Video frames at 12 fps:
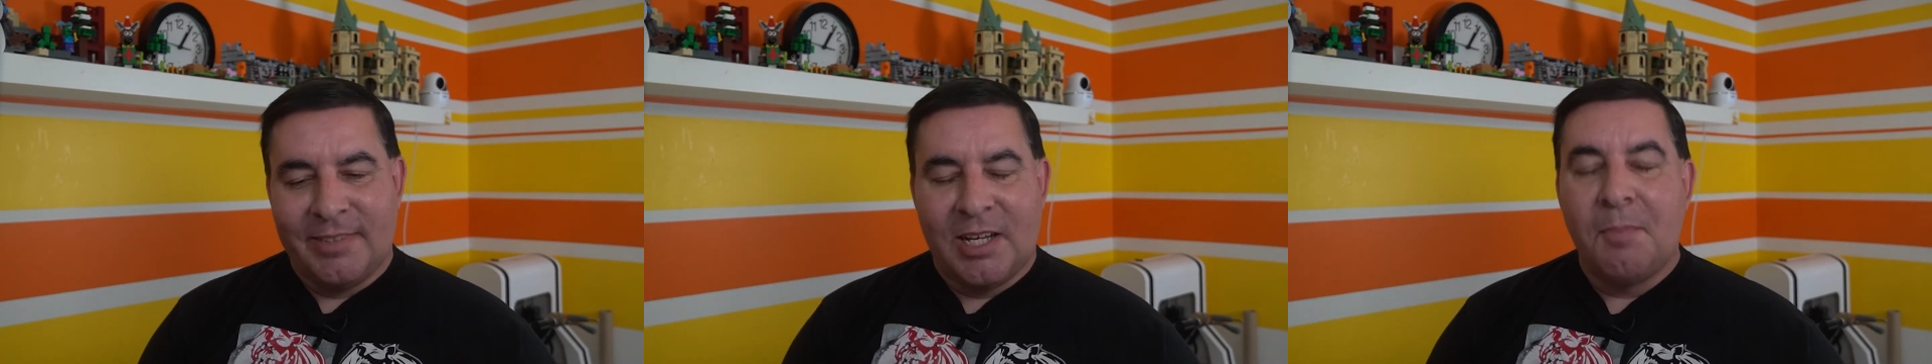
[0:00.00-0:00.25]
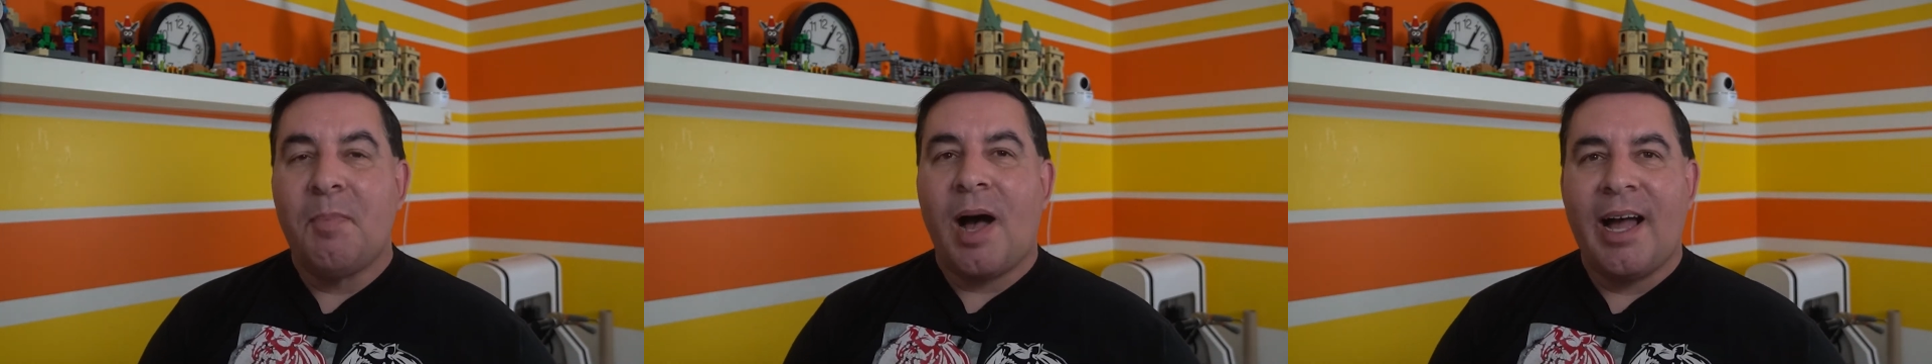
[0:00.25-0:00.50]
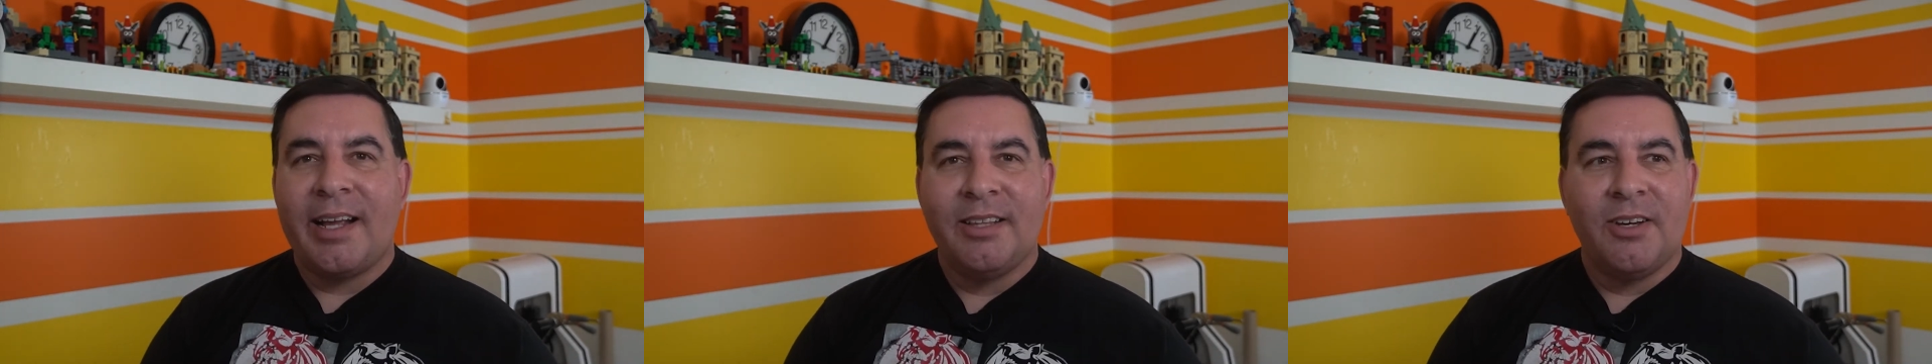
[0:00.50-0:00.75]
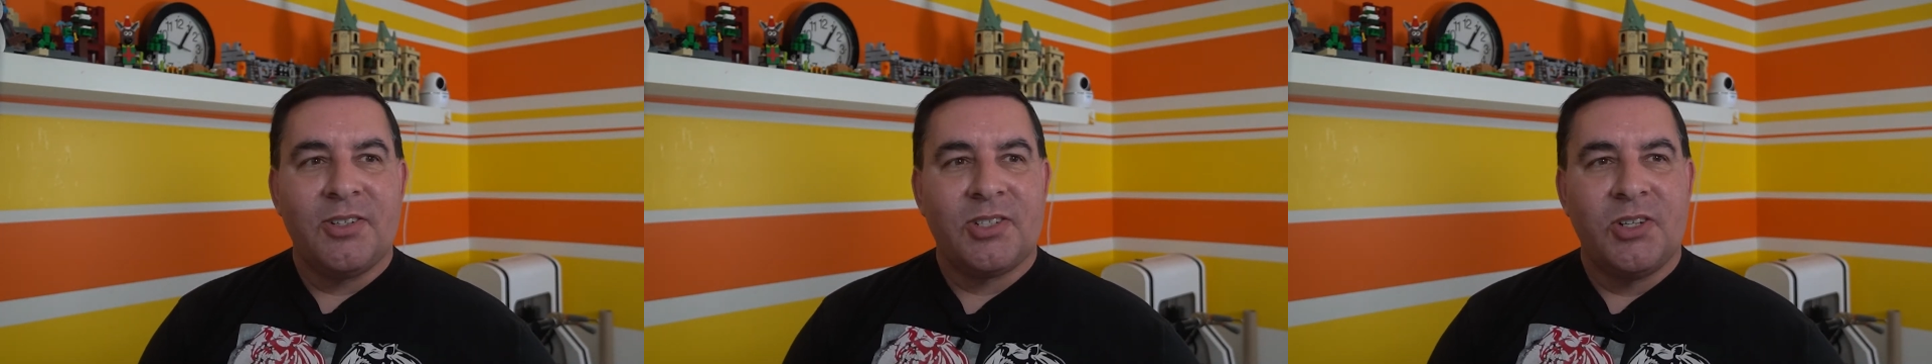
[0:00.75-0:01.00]
combine
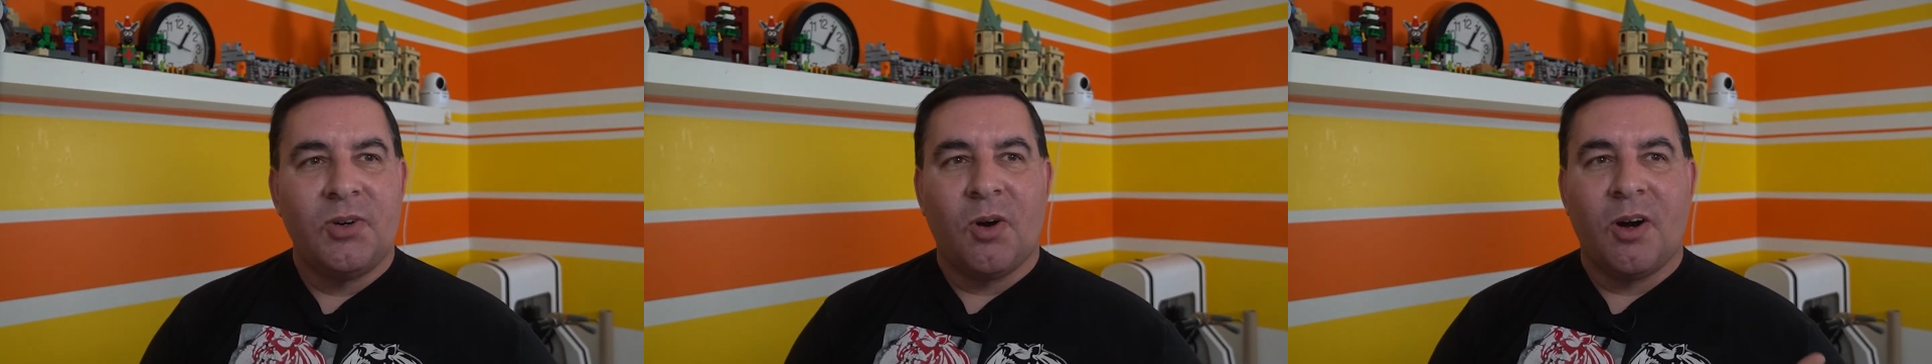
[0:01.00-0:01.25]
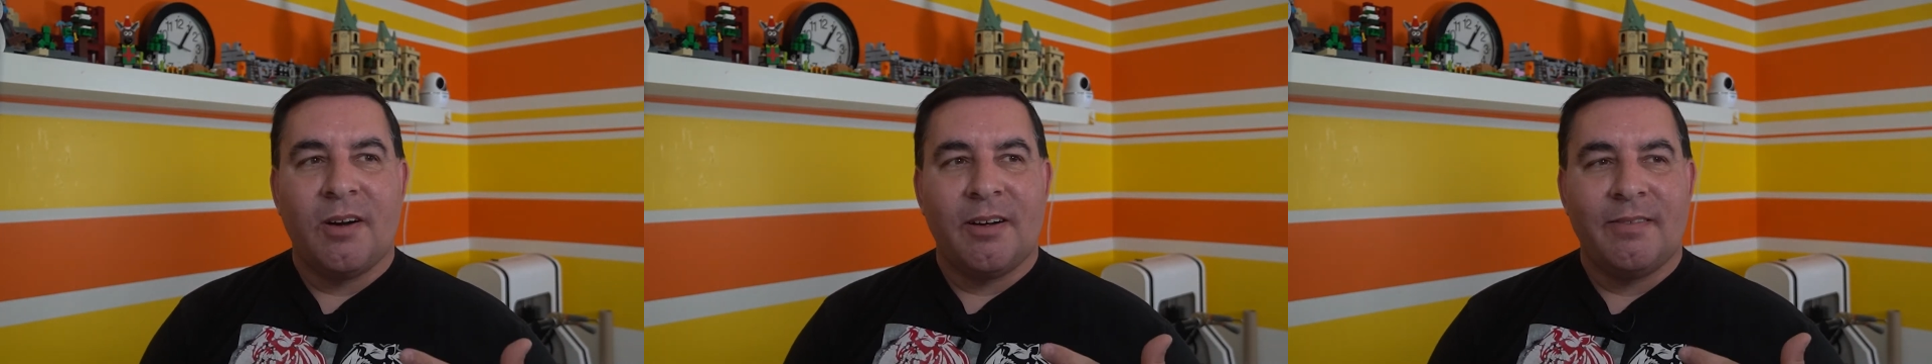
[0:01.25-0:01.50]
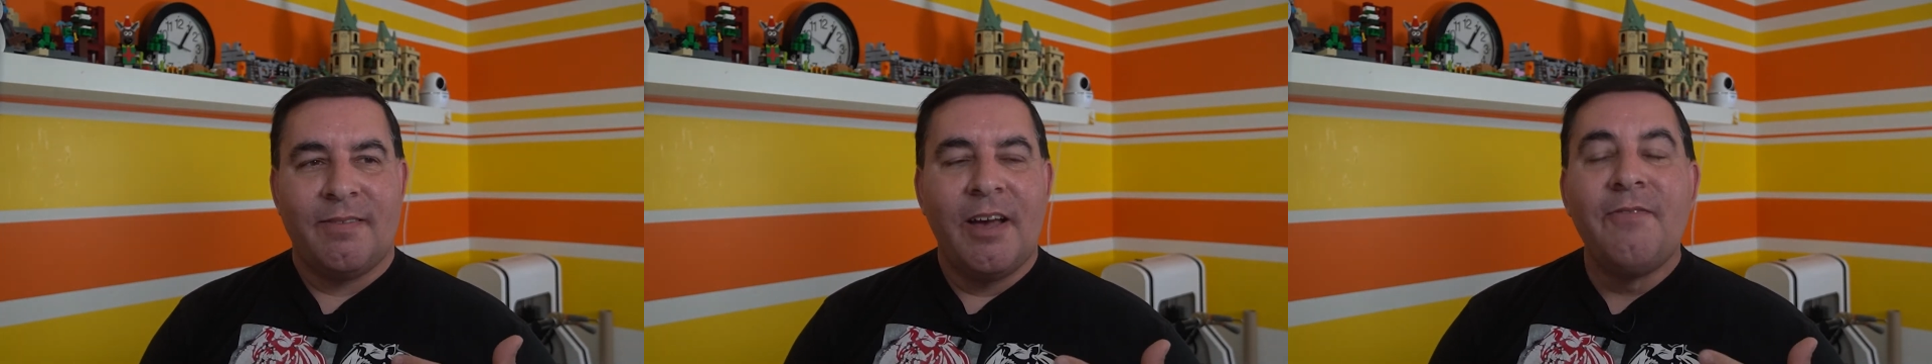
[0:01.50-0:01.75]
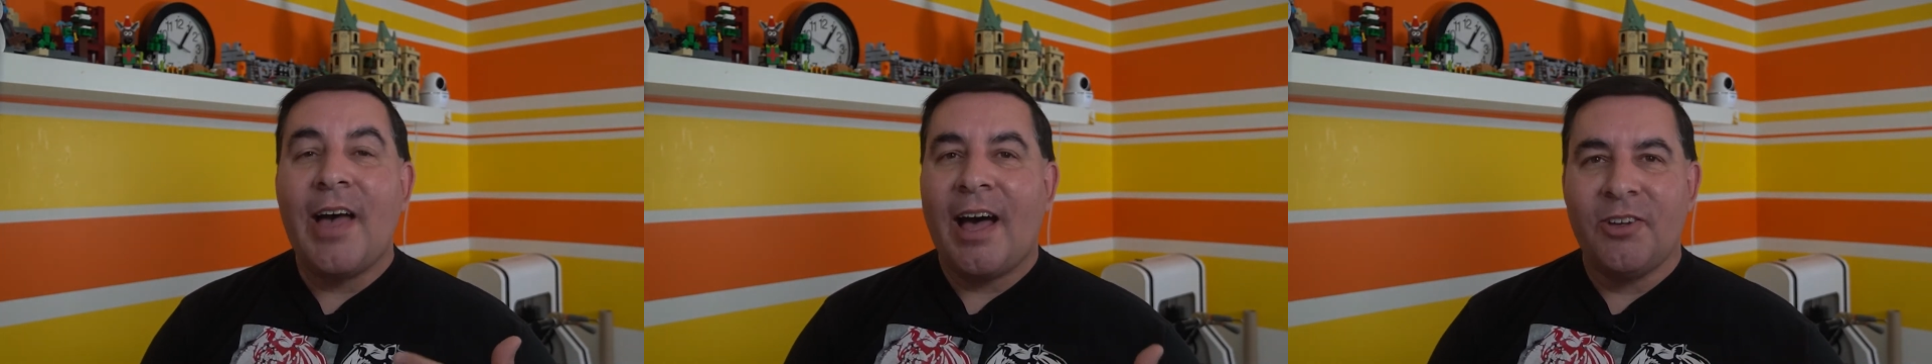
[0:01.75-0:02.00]
those two or
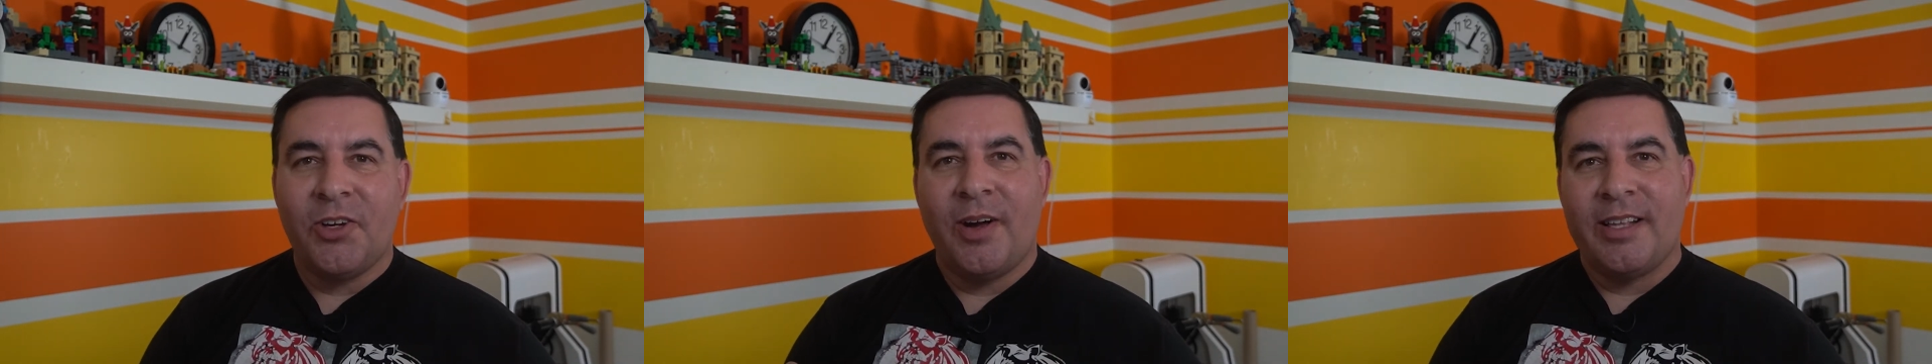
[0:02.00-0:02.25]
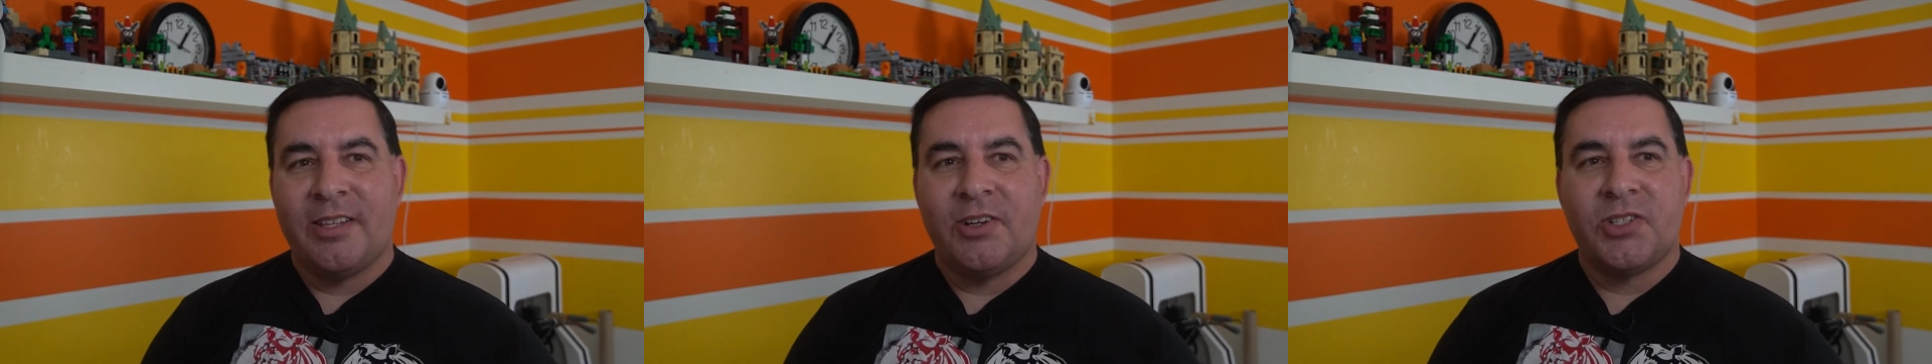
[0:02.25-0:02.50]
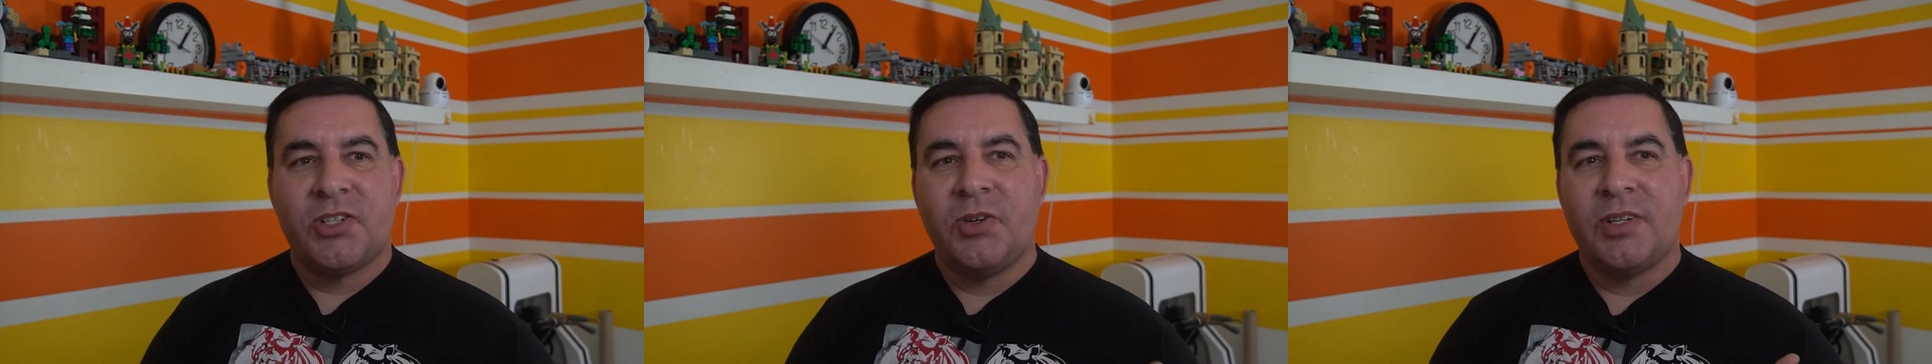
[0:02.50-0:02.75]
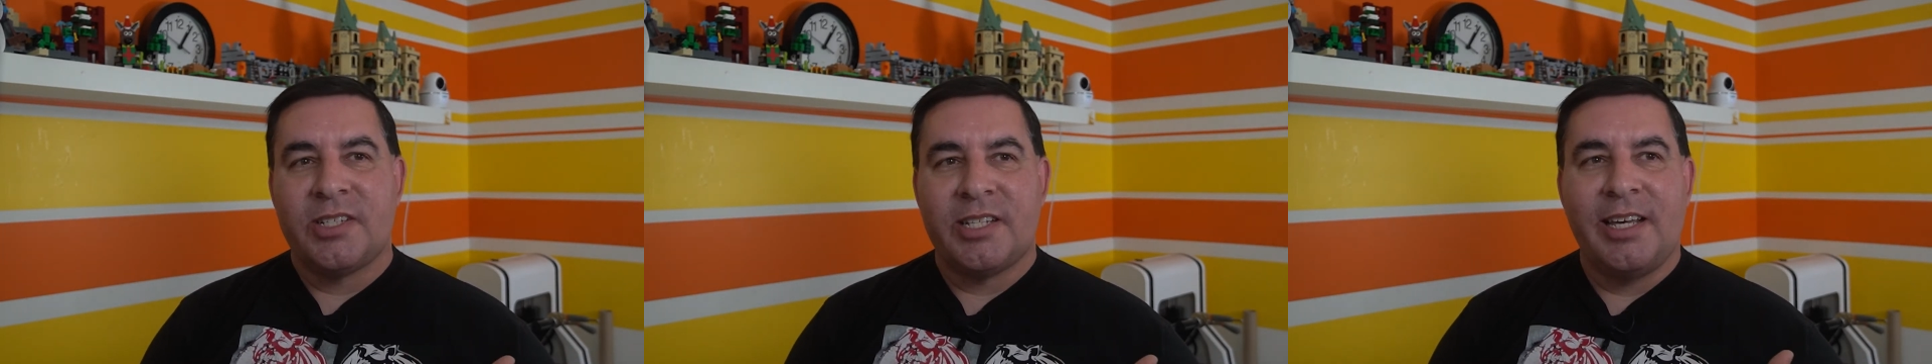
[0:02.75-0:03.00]
evaluate those two
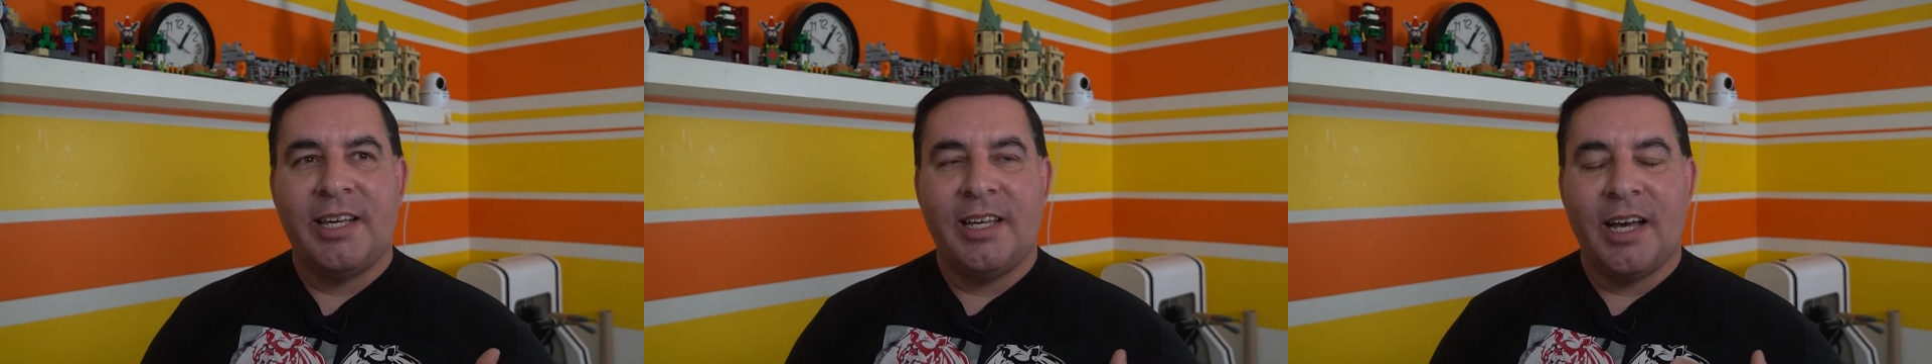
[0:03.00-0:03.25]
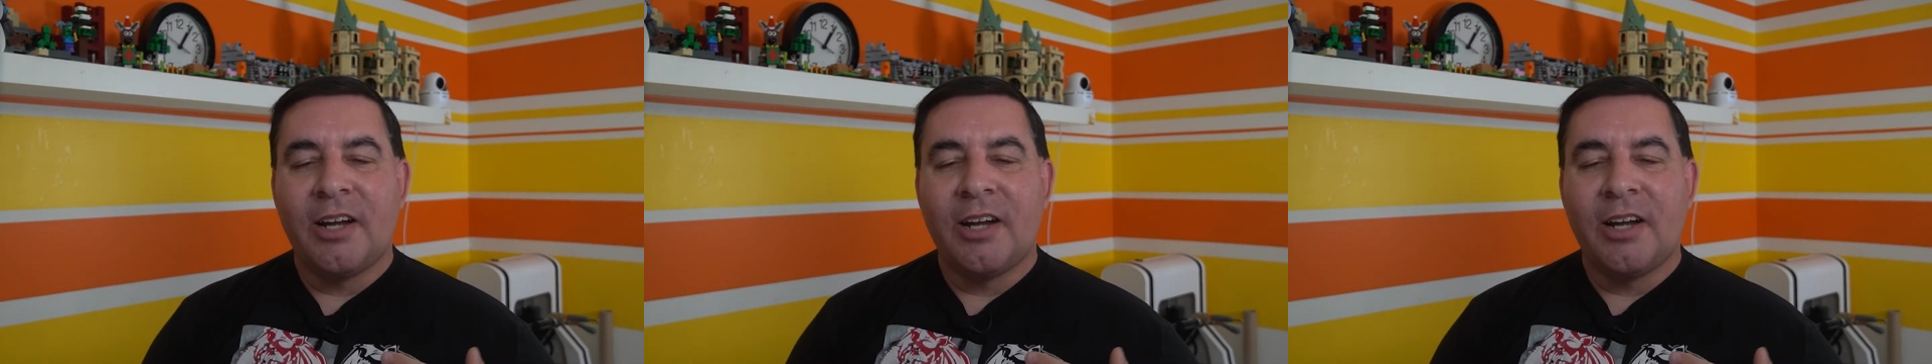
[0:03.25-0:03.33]
and see